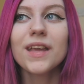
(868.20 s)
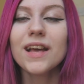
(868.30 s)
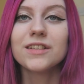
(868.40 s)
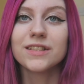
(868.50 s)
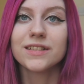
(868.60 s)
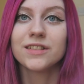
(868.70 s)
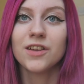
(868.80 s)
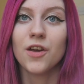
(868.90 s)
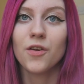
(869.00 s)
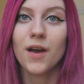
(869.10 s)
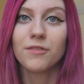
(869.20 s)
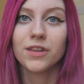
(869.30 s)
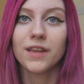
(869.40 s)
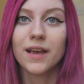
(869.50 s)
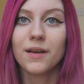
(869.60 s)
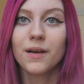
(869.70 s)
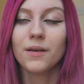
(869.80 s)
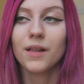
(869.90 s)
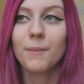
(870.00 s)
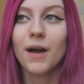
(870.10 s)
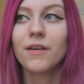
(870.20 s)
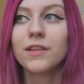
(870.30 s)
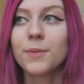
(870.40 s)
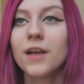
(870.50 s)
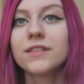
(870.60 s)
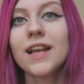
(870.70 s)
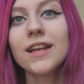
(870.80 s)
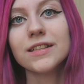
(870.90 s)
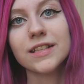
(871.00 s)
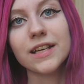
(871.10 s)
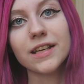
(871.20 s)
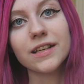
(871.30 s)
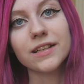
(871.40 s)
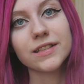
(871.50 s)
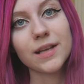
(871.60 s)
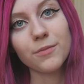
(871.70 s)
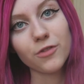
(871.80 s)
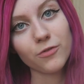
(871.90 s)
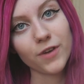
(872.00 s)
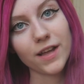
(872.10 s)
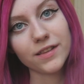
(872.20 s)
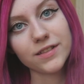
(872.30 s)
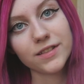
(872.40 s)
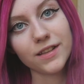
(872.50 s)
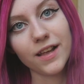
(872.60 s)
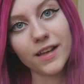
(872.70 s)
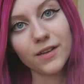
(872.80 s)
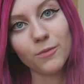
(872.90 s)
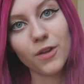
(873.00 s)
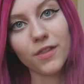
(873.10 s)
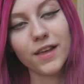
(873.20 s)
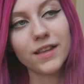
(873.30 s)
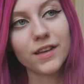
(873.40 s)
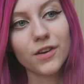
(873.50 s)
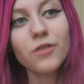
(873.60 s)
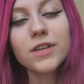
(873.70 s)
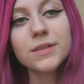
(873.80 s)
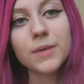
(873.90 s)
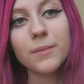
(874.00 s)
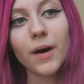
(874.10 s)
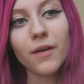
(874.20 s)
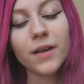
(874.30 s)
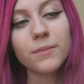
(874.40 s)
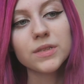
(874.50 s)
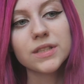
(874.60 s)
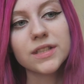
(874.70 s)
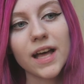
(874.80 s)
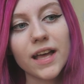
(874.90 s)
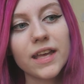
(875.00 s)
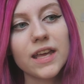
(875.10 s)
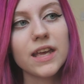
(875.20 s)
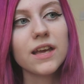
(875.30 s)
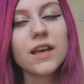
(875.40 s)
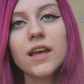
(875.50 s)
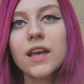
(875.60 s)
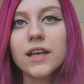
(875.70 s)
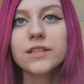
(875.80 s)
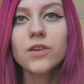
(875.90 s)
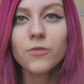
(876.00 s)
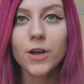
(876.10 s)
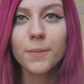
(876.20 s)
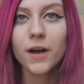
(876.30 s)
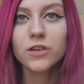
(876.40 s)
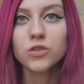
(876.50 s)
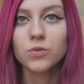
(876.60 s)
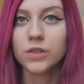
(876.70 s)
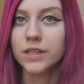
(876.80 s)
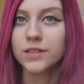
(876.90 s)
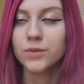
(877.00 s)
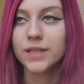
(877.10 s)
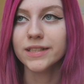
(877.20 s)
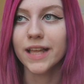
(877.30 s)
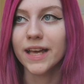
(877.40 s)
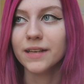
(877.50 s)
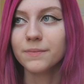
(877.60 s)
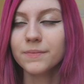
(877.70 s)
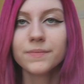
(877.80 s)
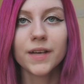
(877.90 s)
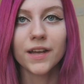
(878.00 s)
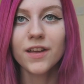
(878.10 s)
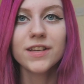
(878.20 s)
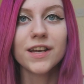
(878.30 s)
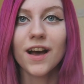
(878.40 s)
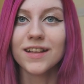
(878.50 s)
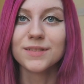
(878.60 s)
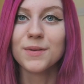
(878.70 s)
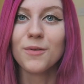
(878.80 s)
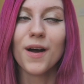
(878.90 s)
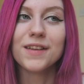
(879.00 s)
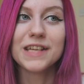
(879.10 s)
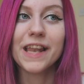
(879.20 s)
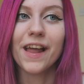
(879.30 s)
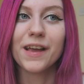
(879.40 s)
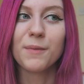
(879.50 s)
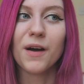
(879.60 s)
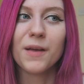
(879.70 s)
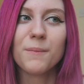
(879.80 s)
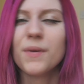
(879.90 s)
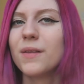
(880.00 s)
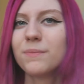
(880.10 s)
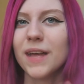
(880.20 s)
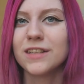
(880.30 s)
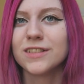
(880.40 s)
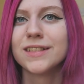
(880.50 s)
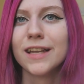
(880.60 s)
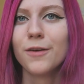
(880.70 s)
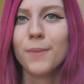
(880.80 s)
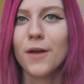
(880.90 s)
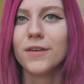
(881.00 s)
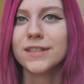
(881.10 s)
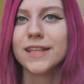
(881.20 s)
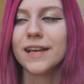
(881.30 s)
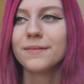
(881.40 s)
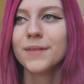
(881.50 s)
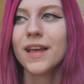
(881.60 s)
Yeah, just, you know, everything about his personality, except for the fact, like, one thing that annoys me about him is that he is not very punctual and he's always late. I know you didn't ask me what I didn't like about him, but that's just a little bonus thing.